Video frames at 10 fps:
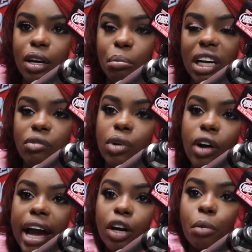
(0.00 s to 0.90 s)
But if we
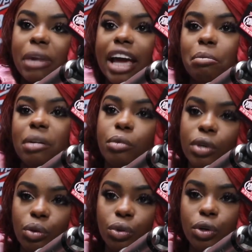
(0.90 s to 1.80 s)
don't have no black people
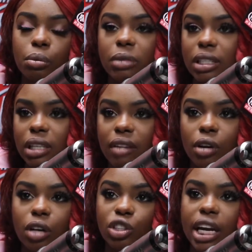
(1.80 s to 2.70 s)
in the room, it's never
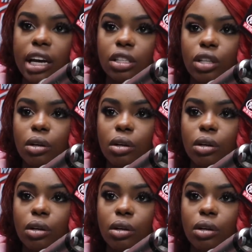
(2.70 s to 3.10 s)
going to change.